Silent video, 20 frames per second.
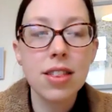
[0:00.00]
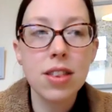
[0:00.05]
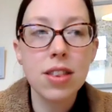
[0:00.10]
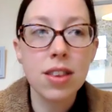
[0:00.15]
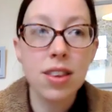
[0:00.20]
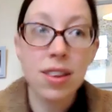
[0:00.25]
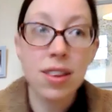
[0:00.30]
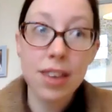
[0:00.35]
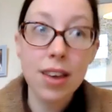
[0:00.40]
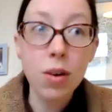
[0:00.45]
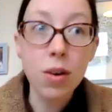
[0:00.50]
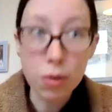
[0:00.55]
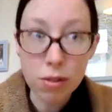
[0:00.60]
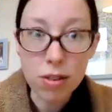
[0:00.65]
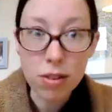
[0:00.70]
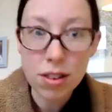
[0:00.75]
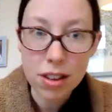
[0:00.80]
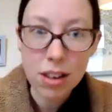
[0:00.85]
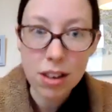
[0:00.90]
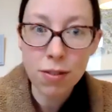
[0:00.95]
the
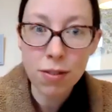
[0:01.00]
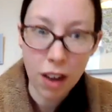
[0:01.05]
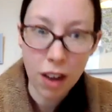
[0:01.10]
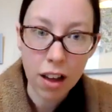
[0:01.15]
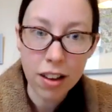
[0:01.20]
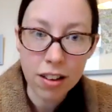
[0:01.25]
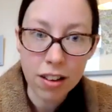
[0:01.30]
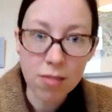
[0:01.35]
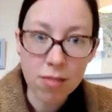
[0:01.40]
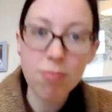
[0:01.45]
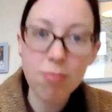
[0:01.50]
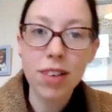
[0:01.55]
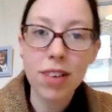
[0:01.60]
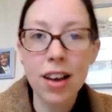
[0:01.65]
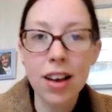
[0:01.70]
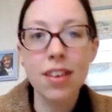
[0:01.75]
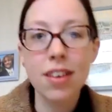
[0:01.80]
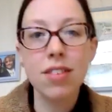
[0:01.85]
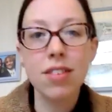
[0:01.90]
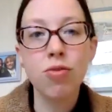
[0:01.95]
skills that you've learned
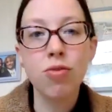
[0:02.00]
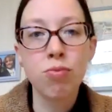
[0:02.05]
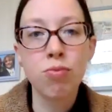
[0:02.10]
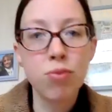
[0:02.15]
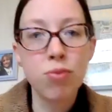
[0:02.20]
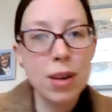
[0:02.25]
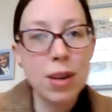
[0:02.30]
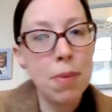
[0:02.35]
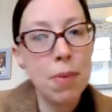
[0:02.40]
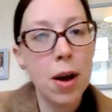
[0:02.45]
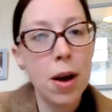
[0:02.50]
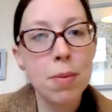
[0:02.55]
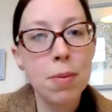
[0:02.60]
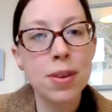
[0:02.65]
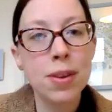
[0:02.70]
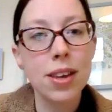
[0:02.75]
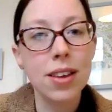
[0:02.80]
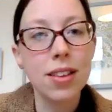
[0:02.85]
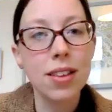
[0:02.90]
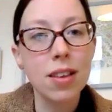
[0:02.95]
and
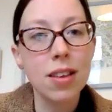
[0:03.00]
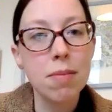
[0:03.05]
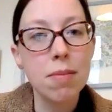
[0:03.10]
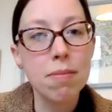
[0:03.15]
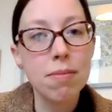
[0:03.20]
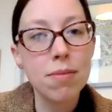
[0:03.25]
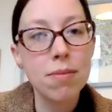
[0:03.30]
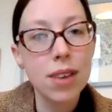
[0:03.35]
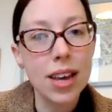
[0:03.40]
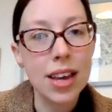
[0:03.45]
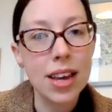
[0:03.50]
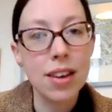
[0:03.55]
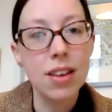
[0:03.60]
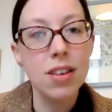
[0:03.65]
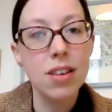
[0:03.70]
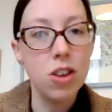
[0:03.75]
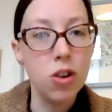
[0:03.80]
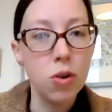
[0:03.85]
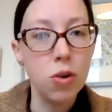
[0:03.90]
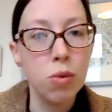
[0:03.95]
repurposing them in a
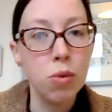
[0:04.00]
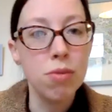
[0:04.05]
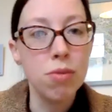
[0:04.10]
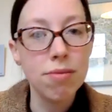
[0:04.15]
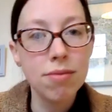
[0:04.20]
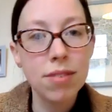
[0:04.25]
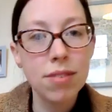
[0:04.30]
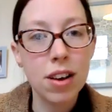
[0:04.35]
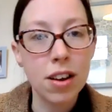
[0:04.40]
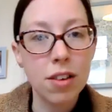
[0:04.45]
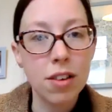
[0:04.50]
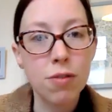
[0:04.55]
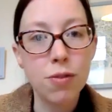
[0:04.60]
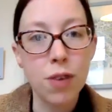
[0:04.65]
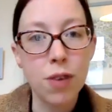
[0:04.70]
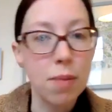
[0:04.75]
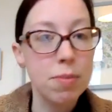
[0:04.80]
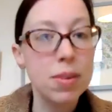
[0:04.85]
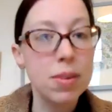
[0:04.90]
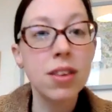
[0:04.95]
new kind
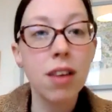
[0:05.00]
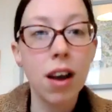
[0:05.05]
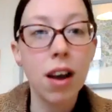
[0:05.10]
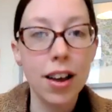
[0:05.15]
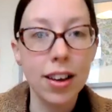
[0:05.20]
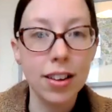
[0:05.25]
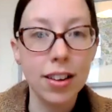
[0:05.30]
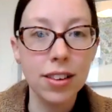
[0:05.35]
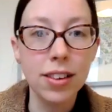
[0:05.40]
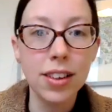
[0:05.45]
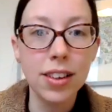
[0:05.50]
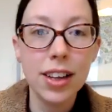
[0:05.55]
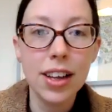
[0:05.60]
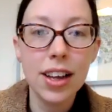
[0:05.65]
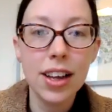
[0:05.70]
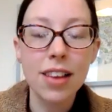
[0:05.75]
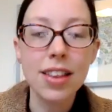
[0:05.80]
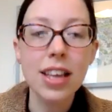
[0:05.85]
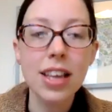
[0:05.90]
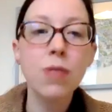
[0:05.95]
of style,
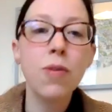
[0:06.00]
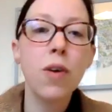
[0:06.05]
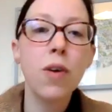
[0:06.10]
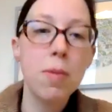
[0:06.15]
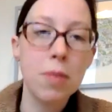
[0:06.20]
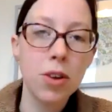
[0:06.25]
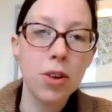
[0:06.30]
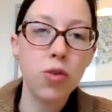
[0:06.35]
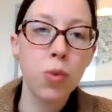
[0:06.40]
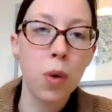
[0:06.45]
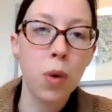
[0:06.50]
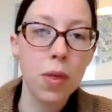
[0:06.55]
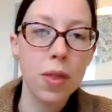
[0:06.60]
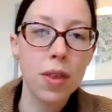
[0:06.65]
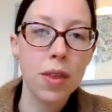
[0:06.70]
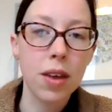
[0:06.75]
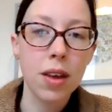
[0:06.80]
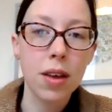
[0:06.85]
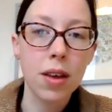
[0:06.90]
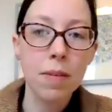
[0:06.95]
and that's very much what
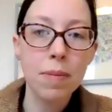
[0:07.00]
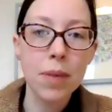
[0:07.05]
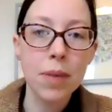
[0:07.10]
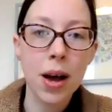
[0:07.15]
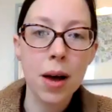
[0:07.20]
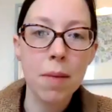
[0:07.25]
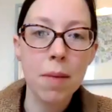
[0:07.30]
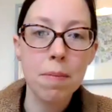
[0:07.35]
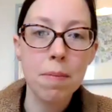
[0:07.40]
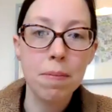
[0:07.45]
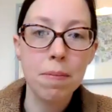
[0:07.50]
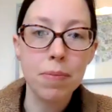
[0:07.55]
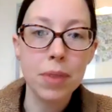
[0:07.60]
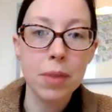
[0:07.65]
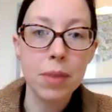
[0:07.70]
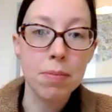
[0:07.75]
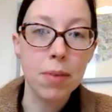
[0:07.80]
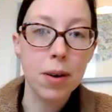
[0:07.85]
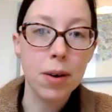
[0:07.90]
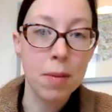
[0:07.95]
the
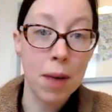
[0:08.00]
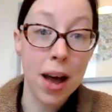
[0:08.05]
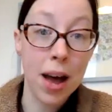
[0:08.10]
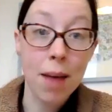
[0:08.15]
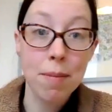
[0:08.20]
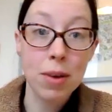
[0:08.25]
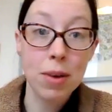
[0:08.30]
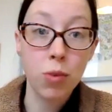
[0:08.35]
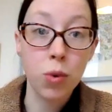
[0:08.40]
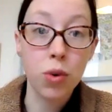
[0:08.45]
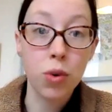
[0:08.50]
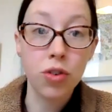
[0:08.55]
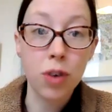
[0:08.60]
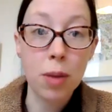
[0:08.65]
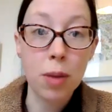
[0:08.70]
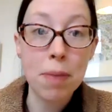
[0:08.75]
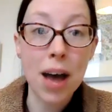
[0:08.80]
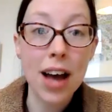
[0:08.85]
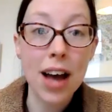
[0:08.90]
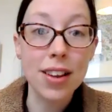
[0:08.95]
My Handmade
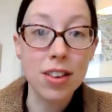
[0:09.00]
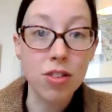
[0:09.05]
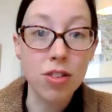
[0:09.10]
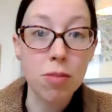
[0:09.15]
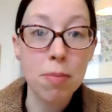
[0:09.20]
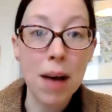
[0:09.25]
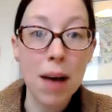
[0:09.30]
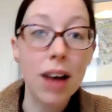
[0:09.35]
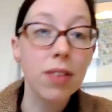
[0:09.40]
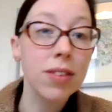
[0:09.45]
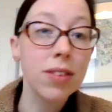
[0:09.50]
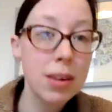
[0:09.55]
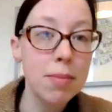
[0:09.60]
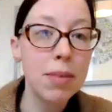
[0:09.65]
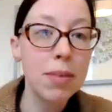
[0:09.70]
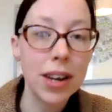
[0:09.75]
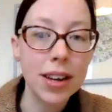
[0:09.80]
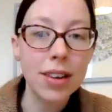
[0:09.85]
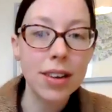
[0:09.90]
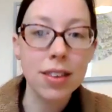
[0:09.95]
Wardrobe patterns are about.
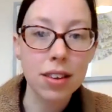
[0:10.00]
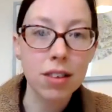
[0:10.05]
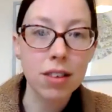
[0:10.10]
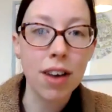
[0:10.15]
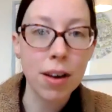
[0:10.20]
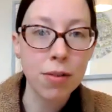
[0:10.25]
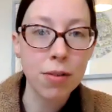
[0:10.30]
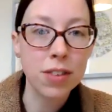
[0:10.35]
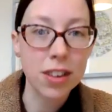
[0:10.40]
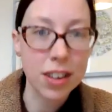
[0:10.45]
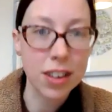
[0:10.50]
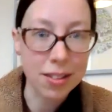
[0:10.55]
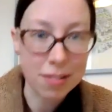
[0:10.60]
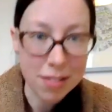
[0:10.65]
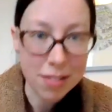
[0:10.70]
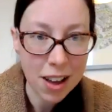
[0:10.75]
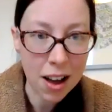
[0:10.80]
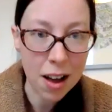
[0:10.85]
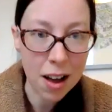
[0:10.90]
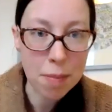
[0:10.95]
Similarly to the Crafty
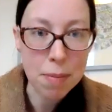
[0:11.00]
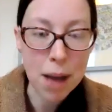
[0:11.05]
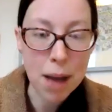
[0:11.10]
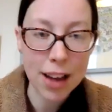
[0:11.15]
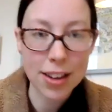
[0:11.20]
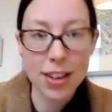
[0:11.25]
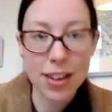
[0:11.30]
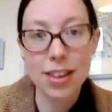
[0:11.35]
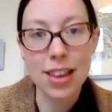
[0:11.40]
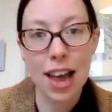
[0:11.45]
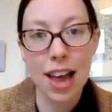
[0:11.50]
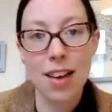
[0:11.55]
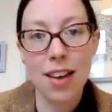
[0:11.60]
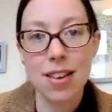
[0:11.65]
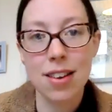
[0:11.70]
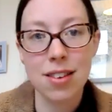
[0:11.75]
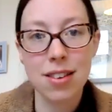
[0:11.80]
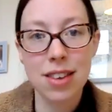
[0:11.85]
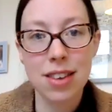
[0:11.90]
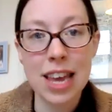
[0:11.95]
patterns
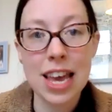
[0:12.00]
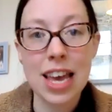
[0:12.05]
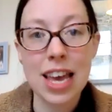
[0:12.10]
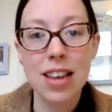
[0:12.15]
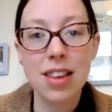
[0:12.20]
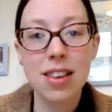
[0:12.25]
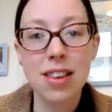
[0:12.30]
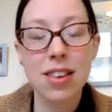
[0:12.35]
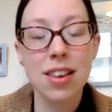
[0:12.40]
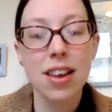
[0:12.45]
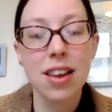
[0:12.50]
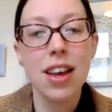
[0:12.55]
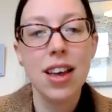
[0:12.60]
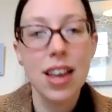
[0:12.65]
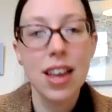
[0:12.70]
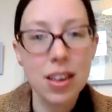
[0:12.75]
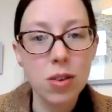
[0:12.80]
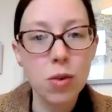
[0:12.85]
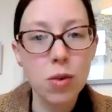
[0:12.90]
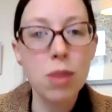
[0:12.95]
and kits,
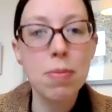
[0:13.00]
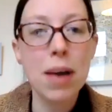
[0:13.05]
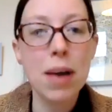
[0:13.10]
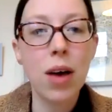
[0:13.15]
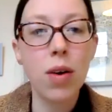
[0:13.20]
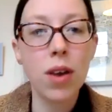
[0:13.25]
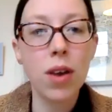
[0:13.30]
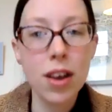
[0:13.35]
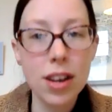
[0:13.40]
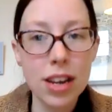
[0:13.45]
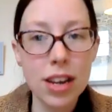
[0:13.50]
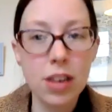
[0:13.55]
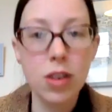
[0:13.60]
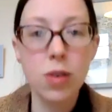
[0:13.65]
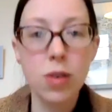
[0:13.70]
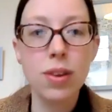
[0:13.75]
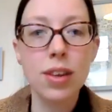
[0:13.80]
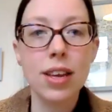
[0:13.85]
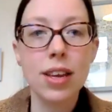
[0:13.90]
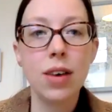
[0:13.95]
it's all about learning new
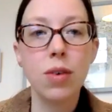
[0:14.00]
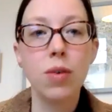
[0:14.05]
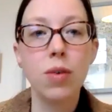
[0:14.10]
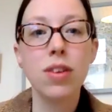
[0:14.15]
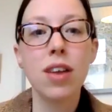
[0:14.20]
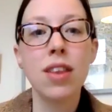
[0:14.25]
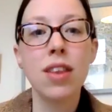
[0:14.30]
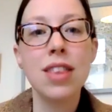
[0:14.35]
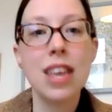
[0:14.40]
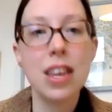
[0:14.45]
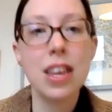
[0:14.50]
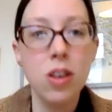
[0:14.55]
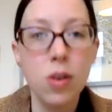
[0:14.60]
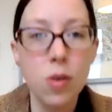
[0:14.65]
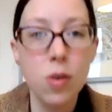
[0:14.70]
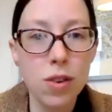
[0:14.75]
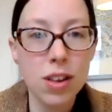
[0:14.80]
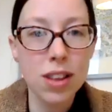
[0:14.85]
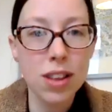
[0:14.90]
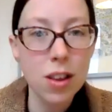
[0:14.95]
skills and then
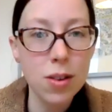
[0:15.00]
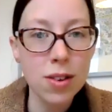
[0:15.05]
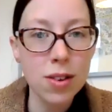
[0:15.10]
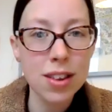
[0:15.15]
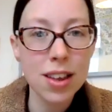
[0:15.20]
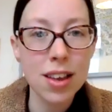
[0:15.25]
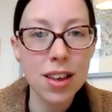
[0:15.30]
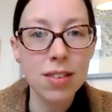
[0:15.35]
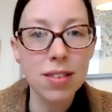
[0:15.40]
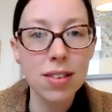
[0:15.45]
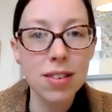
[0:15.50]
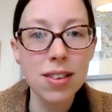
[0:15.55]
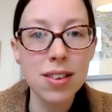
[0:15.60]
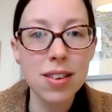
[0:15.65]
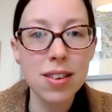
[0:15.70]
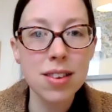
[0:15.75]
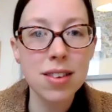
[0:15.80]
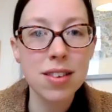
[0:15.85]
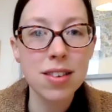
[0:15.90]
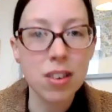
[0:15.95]
using those
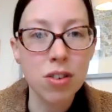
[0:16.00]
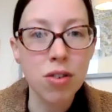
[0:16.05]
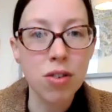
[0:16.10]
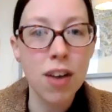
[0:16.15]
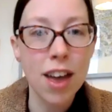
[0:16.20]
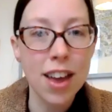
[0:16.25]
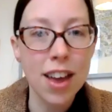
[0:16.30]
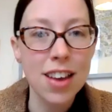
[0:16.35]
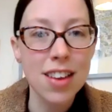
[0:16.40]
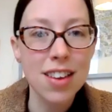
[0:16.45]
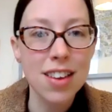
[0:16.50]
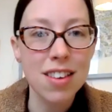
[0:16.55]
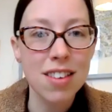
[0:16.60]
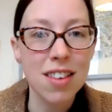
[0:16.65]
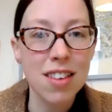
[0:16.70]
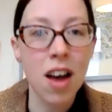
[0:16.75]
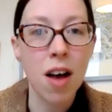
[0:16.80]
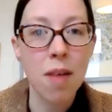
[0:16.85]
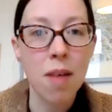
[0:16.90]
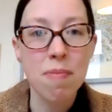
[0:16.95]
skills to create
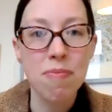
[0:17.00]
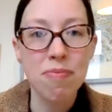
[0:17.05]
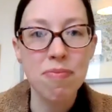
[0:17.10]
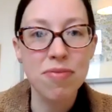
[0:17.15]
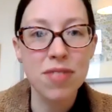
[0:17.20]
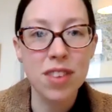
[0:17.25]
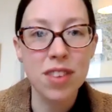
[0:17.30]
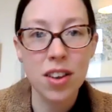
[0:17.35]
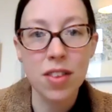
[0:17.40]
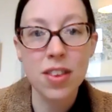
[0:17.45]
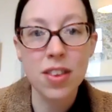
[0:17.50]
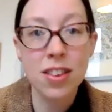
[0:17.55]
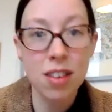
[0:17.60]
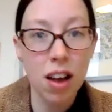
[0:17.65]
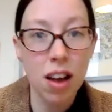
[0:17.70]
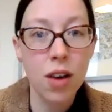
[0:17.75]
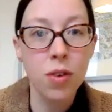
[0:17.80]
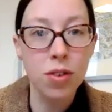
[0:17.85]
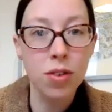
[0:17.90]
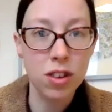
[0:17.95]
the
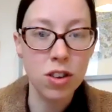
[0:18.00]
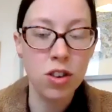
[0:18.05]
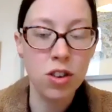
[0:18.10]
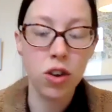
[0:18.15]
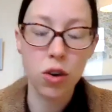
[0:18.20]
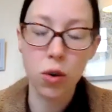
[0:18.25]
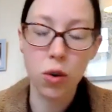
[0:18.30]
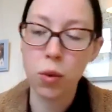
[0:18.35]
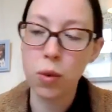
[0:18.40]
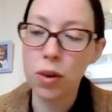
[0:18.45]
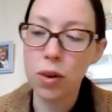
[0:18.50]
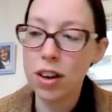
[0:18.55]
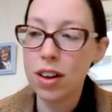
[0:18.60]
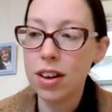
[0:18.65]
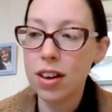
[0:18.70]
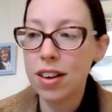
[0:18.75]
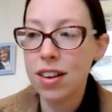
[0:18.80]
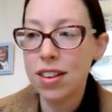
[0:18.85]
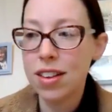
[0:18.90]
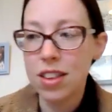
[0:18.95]
styles that you
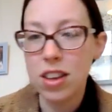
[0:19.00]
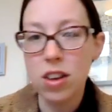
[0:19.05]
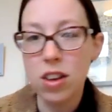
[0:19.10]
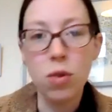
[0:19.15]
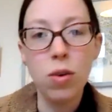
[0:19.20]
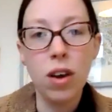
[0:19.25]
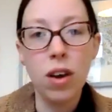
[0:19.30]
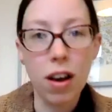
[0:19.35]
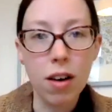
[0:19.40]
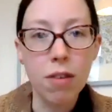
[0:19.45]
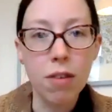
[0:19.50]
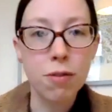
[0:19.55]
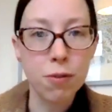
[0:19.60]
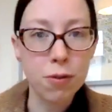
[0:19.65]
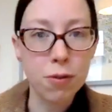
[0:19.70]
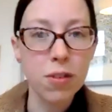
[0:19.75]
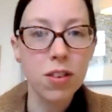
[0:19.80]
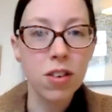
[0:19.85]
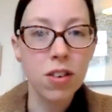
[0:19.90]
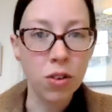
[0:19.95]
love
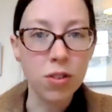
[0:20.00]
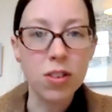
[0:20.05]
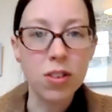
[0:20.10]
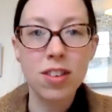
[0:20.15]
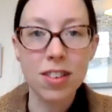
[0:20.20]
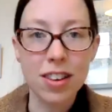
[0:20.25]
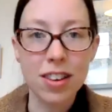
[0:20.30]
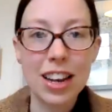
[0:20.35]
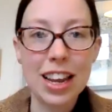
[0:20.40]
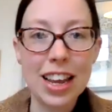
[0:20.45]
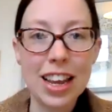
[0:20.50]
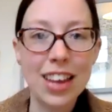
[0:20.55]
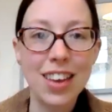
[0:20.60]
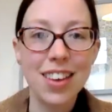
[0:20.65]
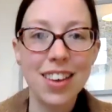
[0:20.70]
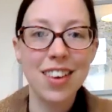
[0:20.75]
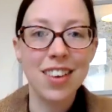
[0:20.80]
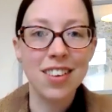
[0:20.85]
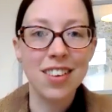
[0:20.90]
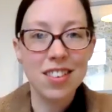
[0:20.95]
constantly
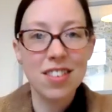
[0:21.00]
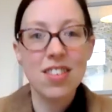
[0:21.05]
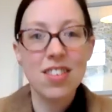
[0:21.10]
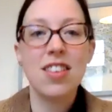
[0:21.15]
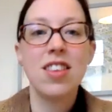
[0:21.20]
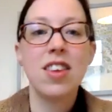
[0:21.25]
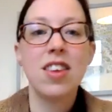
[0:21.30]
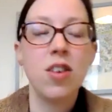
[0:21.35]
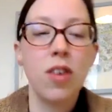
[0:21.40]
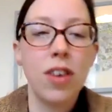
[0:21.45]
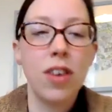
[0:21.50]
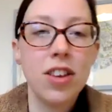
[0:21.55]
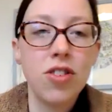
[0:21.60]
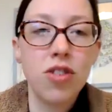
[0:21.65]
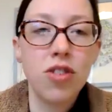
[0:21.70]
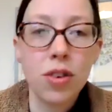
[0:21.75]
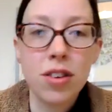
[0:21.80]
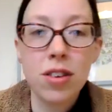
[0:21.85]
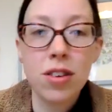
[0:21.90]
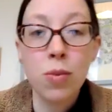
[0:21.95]
and that you'll
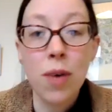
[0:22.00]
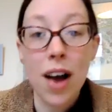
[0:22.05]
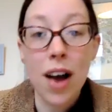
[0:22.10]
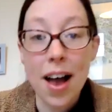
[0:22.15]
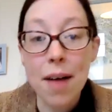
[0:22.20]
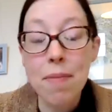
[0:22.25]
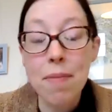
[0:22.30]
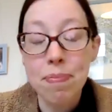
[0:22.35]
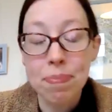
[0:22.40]
enjoy to wear.